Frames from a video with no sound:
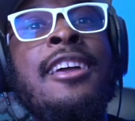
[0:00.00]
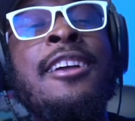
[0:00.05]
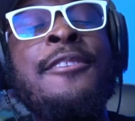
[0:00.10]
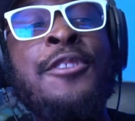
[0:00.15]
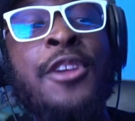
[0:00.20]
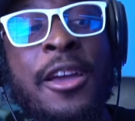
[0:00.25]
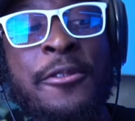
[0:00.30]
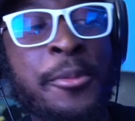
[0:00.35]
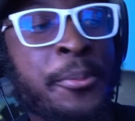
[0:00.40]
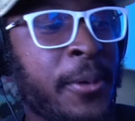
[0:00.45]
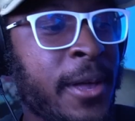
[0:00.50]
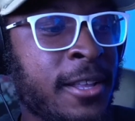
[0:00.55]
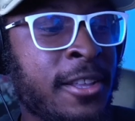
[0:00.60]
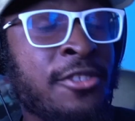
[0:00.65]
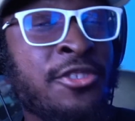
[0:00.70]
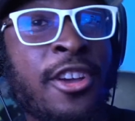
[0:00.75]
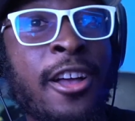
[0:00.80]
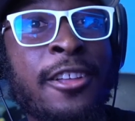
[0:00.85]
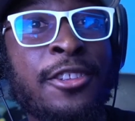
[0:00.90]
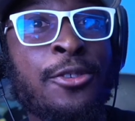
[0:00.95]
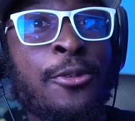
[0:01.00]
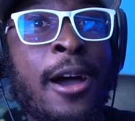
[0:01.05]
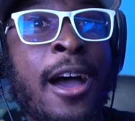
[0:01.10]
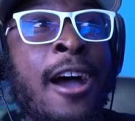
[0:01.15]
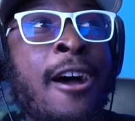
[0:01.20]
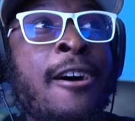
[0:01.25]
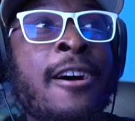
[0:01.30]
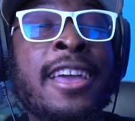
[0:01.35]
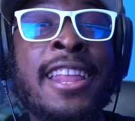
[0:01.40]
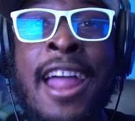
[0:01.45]
haven't played Ninjala in a
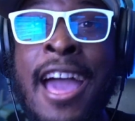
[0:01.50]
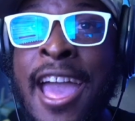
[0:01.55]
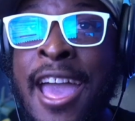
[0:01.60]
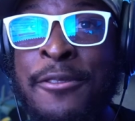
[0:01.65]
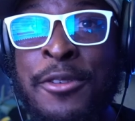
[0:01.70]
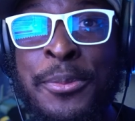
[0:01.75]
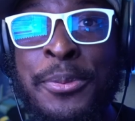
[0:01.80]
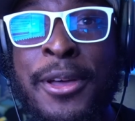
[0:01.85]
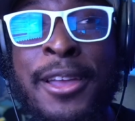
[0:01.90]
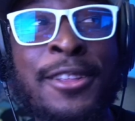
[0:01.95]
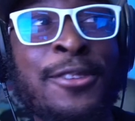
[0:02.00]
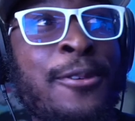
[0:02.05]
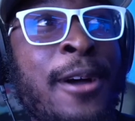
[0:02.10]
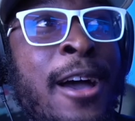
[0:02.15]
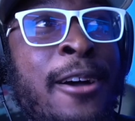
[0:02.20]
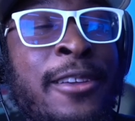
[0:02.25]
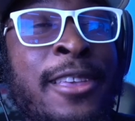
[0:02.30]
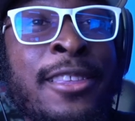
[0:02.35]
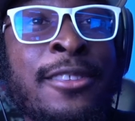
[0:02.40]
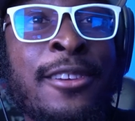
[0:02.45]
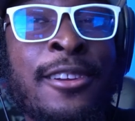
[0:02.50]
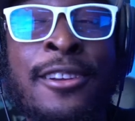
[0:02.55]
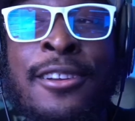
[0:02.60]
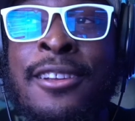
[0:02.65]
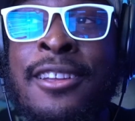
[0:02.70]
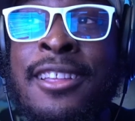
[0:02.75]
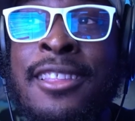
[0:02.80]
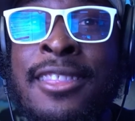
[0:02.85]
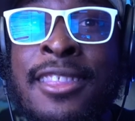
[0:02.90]
while, and I haven't played in a while either,